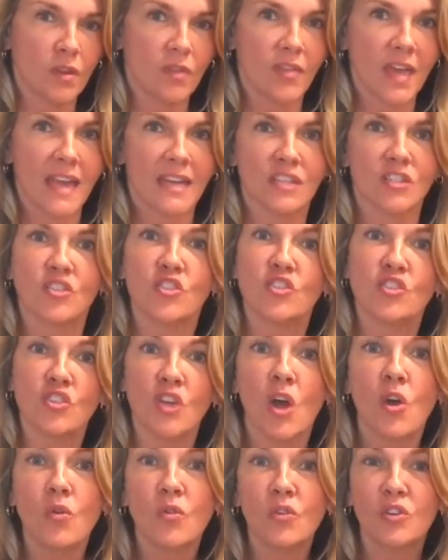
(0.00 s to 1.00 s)
that is
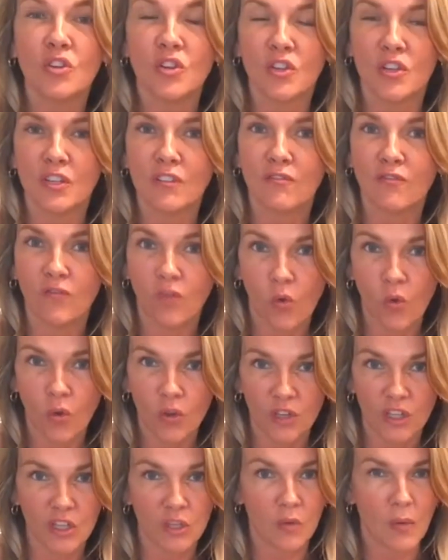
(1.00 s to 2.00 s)
so good for
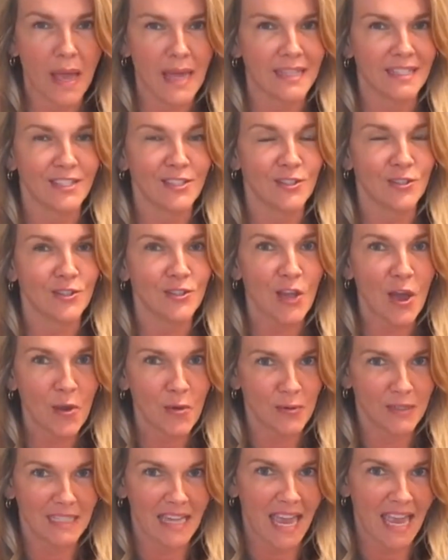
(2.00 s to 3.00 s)
you and
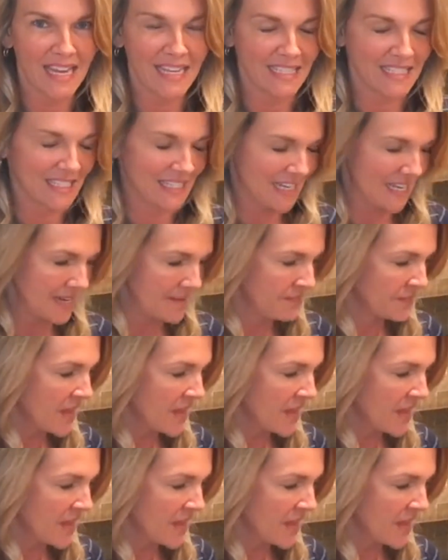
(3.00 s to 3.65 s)
so tasty.